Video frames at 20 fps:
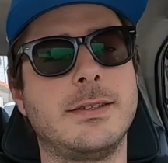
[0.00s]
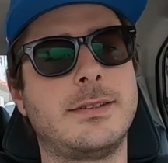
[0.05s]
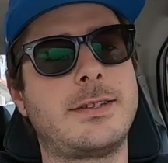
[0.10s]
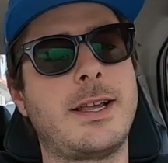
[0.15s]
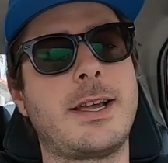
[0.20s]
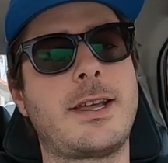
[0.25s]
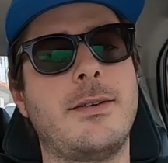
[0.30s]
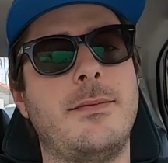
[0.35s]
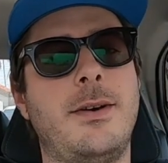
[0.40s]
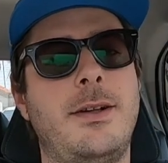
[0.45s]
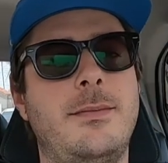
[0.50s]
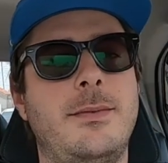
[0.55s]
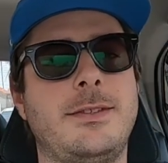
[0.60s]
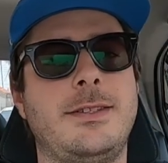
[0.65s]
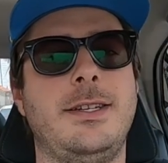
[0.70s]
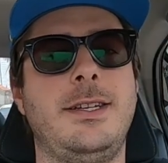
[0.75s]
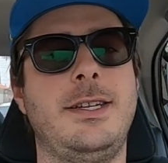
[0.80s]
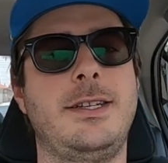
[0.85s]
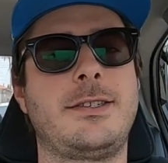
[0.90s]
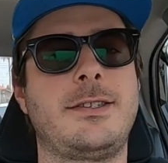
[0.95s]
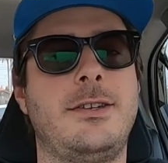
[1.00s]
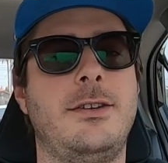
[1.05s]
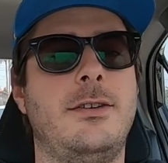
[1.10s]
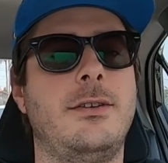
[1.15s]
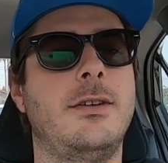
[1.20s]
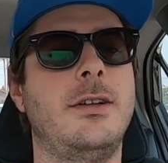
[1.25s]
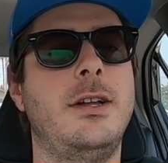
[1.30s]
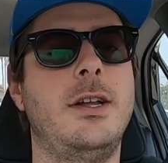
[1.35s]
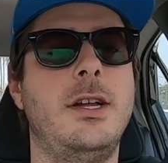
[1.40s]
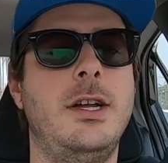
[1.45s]
second one was
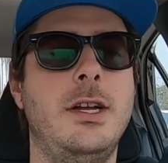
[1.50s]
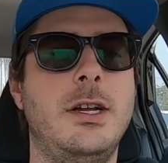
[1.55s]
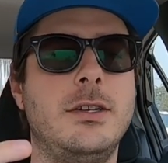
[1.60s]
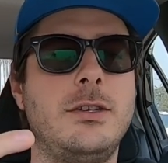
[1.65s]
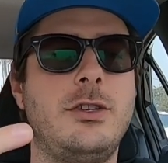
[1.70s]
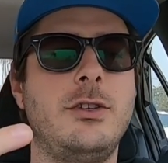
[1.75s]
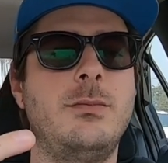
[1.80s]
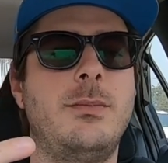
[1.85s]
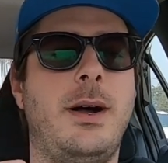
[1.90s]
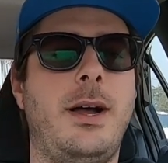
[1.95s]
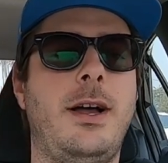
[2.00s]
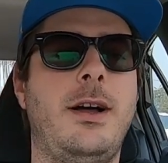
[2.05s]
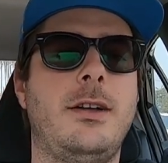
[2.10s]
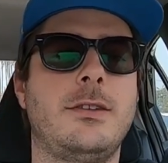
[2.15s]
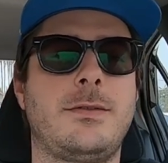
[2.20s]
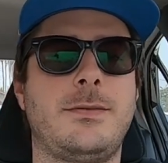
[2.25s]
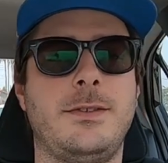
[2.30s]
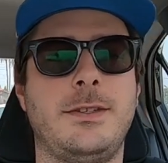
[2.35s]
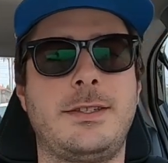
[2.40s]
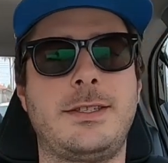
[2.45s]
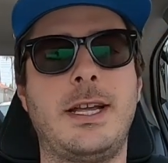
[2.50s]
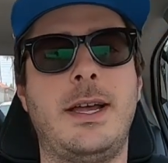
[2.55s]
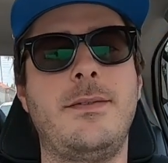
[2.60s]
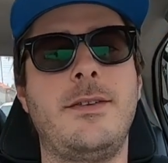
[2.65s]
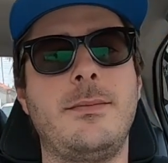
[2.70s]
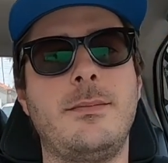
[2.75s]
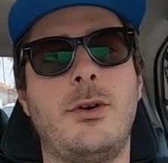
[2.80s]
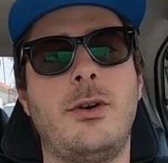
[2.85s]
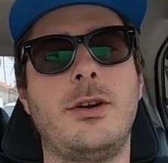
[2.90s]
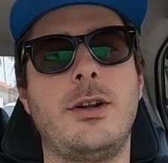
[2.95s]
additional 2 miles for
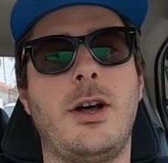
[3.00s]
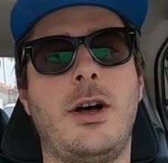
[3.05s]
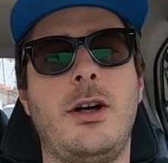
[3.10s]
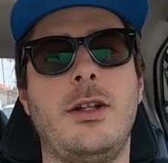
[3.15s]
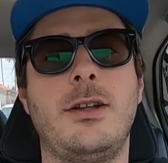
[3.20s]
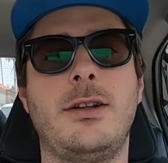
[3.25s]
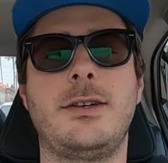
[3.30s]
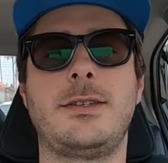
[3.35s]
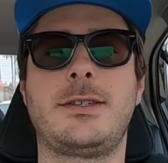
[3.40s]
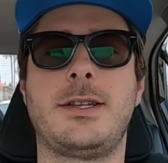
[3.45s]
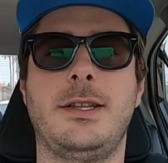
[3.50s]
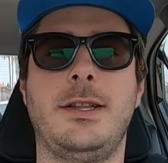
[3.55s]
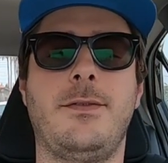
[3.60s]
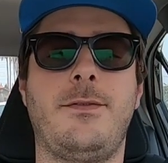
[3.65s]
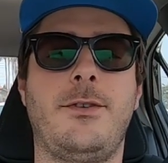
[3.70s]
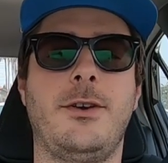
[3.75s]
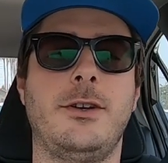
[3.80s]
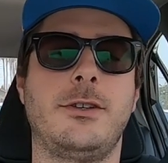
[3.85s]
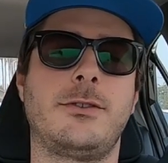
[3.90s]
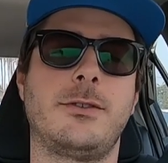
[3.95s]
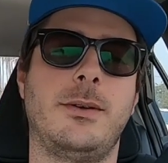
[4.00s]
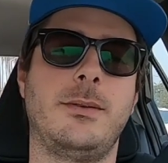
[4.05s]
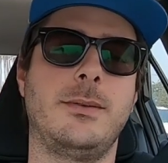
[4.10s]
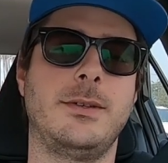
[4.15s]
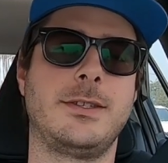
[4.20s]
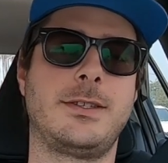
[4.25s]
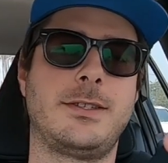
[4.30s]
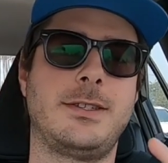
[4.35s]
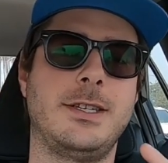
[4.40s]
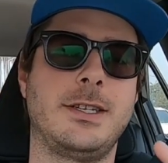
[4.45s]
$7 more, and the first one
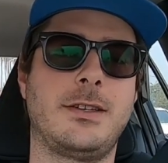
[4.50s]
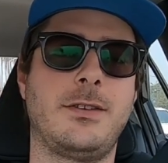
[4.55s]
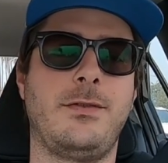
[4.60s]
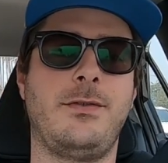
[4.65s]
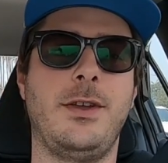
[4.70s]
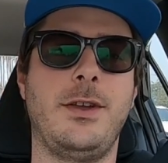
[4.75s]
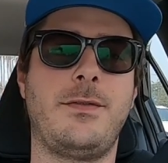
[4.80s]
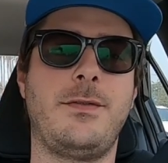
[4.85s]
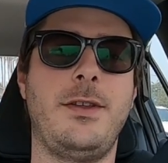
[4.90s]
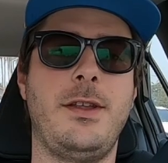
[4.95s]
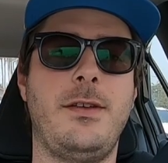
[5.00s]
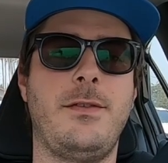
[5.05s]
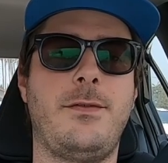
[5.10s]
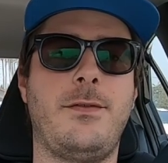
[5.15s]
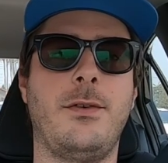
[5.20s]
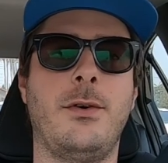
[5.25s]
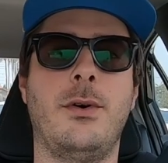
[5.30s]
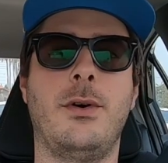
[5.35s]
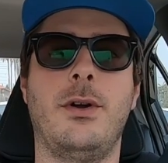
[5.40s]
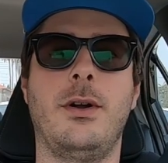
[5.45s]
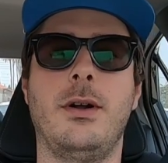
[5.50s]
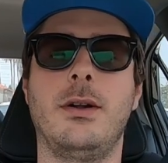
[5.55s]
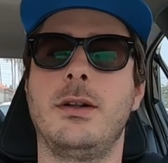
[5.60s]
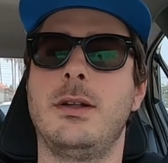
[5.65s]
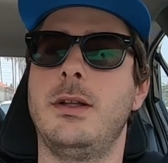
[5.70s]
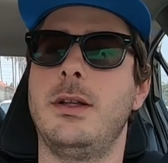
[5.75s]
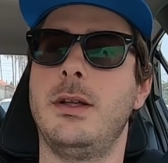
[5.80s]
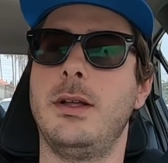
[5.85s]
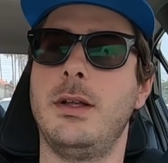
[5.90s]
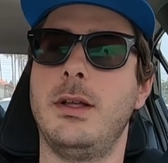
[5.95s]
was $6.50 for
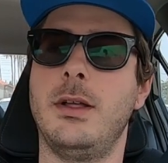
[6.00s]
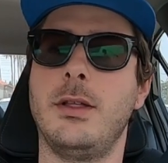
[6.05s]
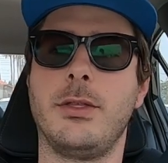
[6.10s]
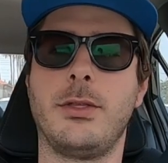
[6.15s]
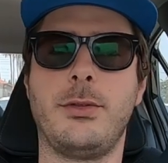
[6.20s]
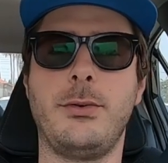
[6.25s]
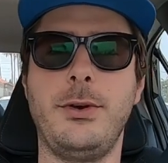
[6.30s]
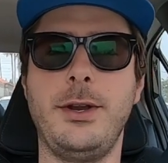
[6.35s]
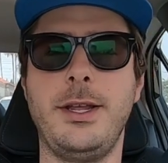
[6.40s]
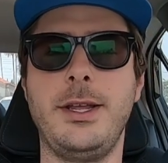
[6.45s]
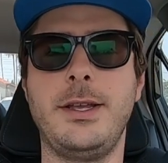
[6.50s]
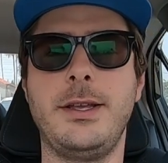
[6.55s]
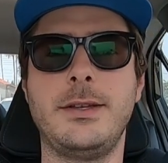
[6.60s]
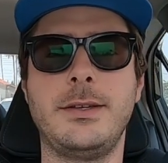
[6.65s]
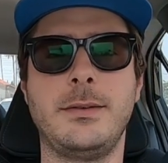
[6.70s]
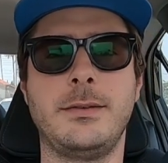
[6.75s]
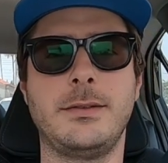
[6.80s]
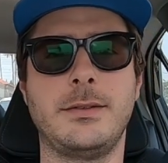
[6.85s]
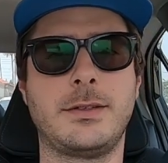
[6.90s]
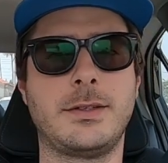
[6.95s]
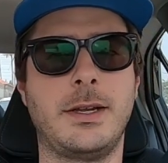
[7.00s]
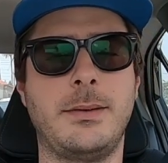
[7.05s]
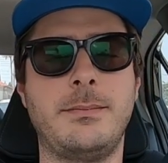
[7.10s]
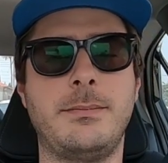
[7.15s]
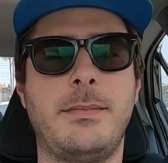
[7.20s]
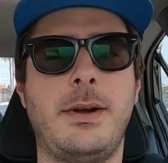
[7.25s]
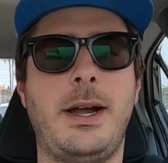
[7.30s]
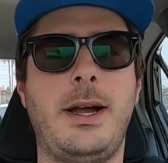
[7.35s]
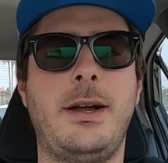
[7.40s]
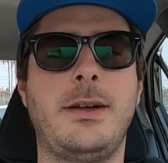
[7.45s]
3
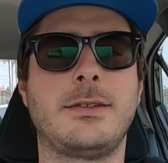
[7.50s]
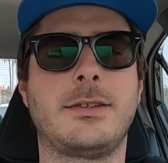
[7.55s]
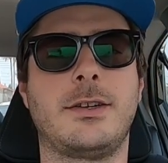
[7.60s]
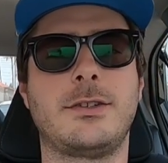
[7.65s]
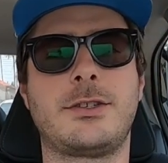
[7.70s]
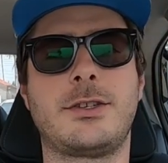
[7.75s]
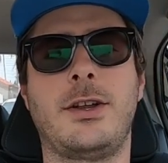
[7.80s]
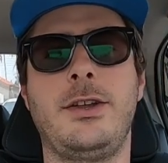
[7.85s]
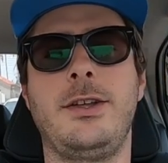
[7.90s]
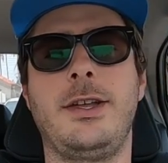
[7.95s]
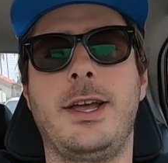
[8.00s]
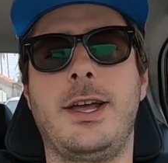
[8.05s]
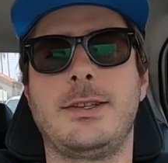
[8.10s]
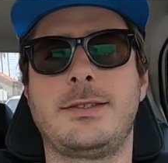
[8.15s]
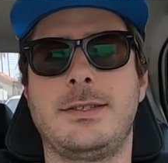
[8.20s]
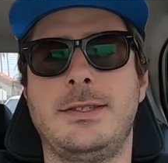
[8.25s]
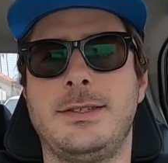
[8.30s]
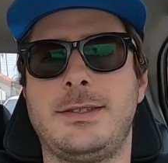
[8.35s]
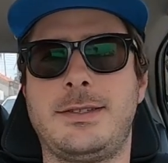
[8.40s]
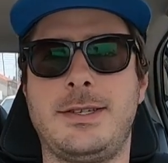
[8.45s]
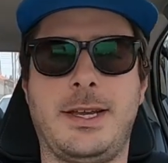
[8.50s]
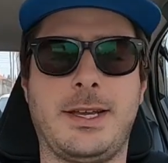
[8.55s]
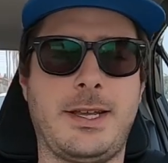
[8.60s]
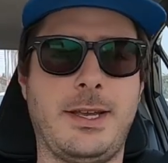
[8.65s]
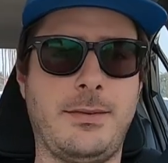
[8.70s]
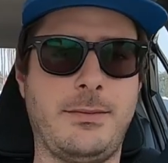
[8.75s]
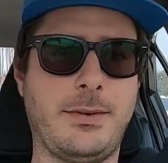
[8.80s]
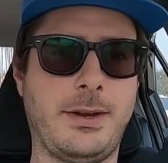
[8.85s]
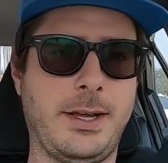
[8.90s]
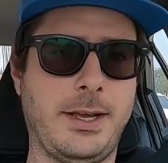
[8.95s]
something miles. I'll show you guys in a
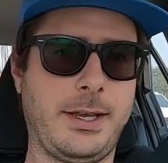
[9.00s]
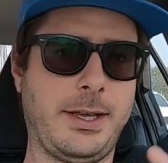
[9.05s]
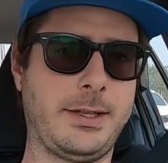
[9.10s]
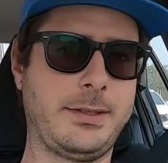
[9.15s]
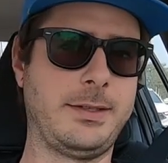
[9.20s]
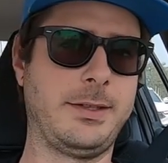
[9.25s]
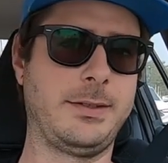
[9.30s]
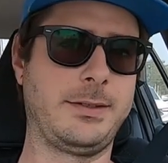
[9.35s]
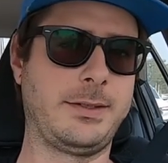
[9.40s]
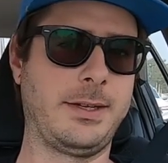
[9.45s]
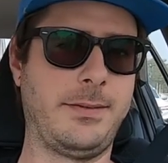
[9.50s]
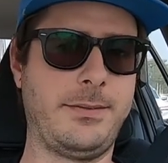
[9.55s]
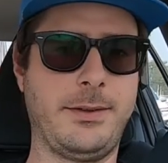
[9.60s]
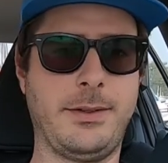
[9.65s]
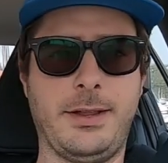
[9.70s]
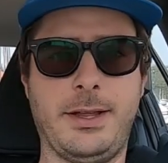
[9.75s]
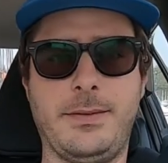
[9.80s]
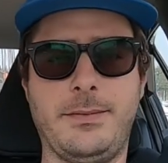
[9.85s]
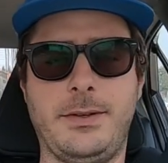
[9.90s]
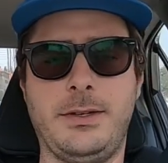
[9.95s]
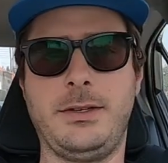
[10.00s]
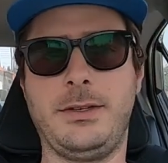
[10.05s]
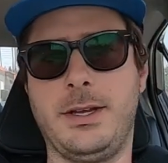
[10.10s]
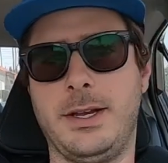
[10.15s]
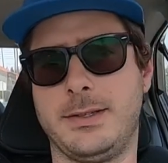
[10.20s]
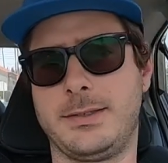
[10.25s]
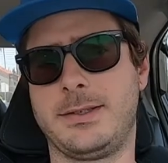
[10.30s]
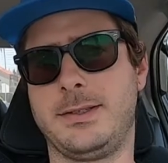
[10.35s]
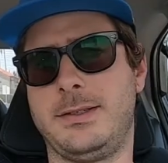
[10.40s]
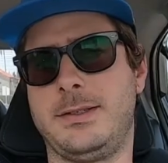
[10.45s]
second when I get to the 7-Eleven. You
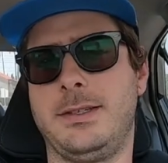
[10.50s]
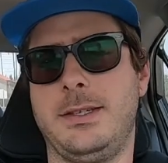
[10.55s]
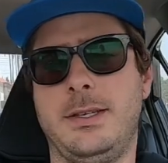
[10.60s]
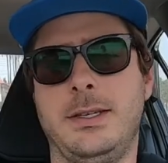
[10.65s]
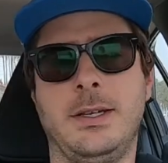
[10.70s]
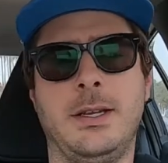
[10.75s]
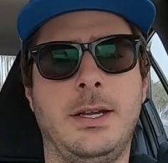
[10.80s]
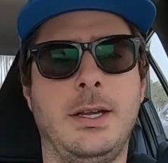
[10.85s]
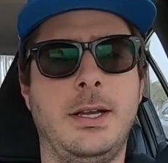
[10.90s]
guys can see